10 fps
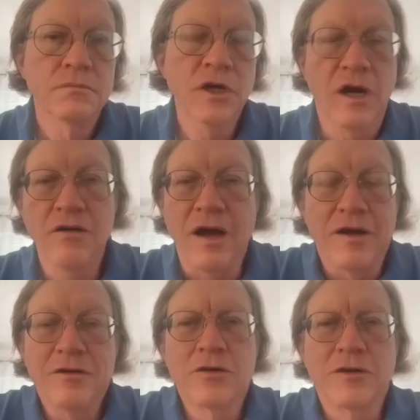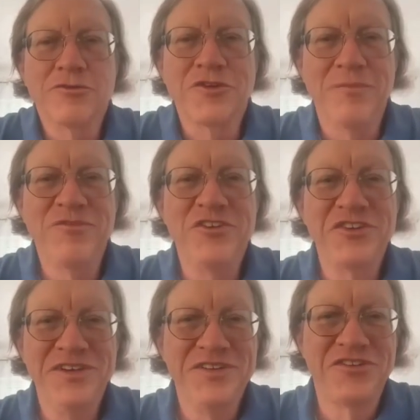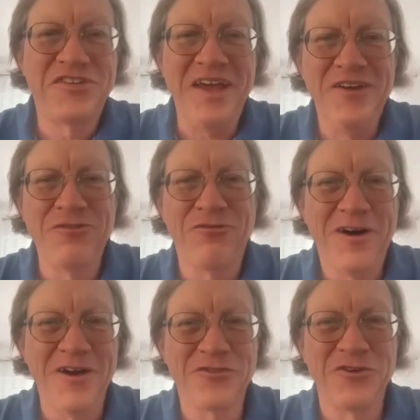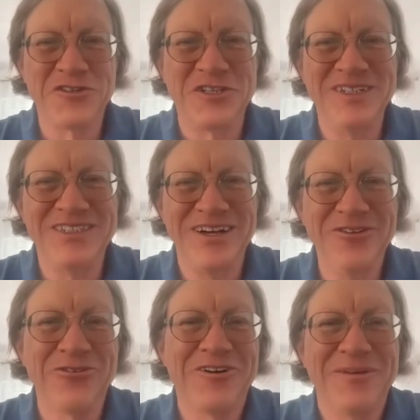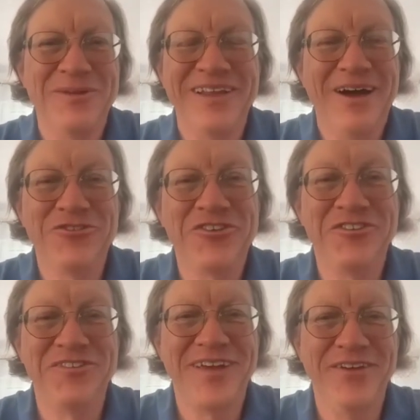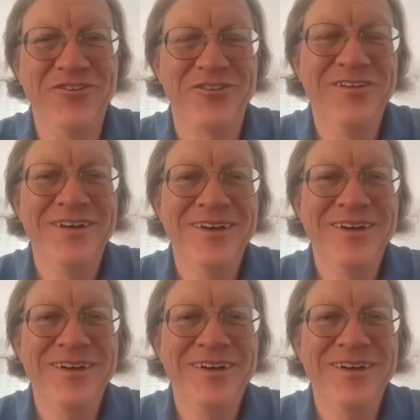Yeah. Look, it was obviously in disdain to philosophers in general. I mean, that was his intention.